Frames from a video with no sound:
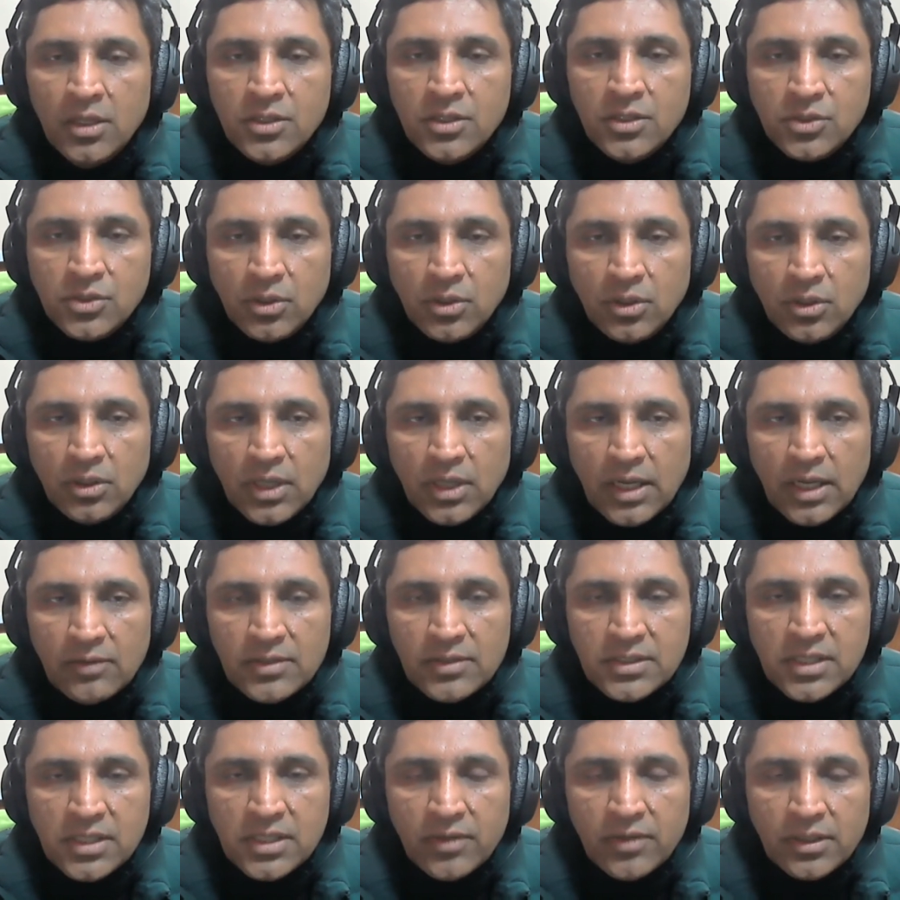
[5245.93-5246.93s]
so i
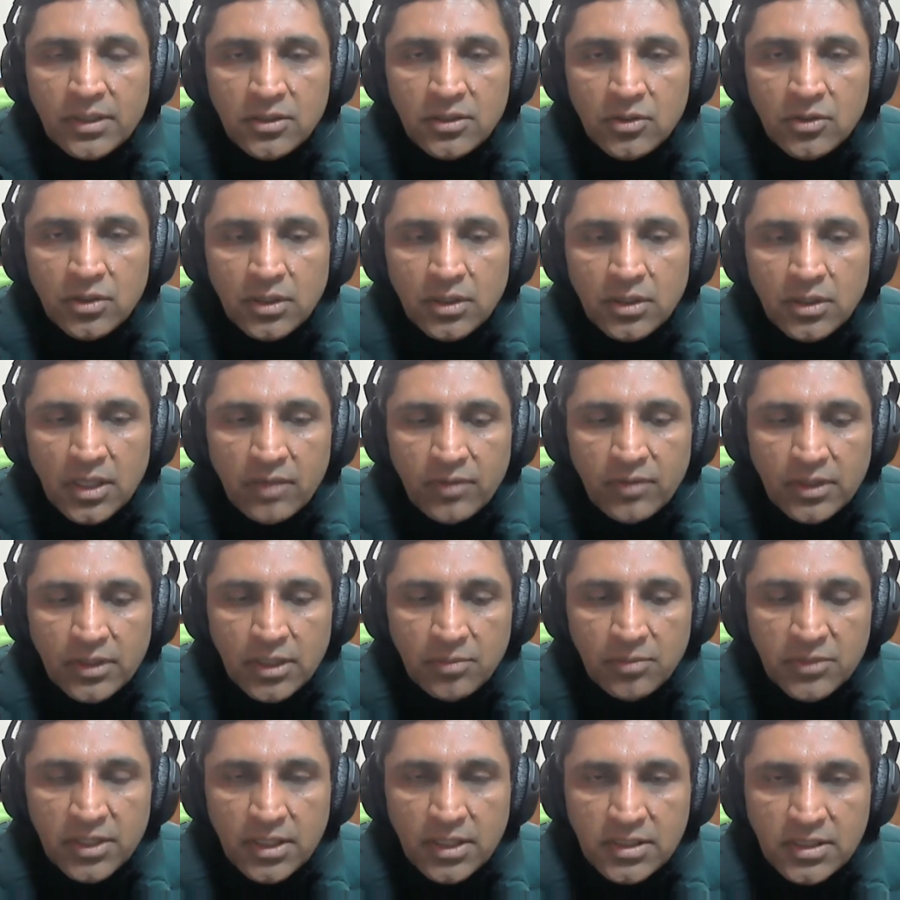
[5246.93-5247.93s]
was giving you uh, giving
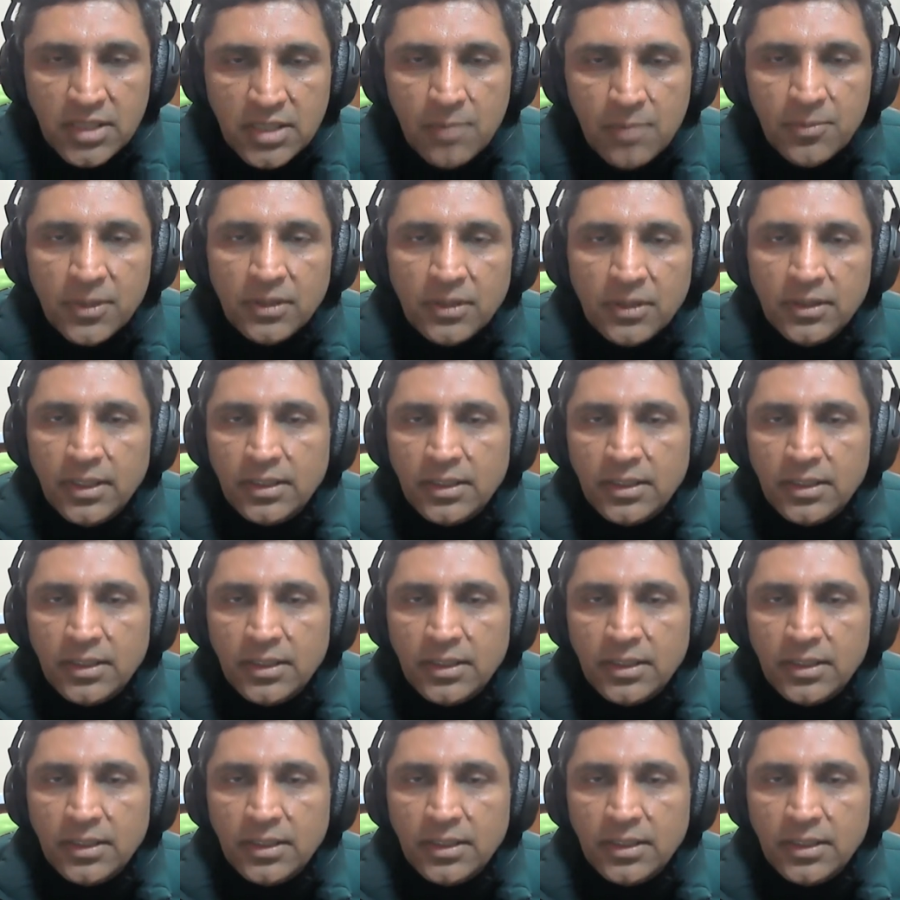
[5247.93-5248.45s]
them the example